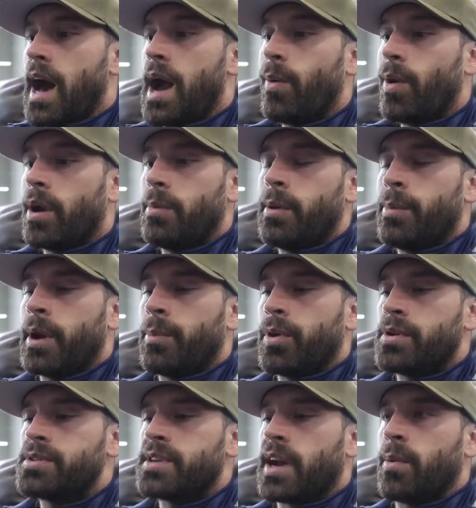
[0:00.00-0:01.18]
i want to be a better
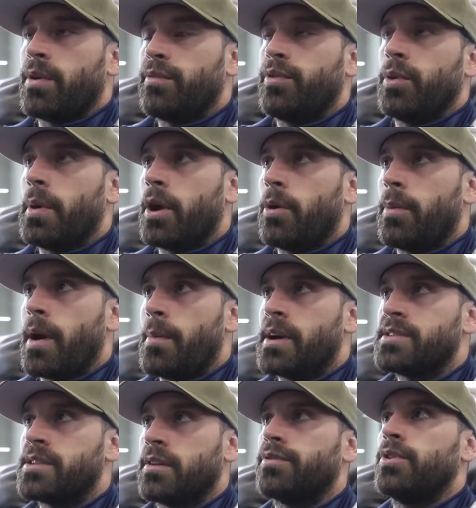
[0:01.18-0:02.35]
person i want to feel better about
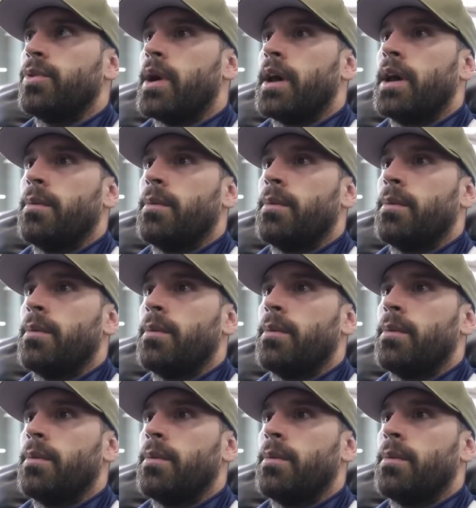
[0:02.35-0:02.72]
myself and who i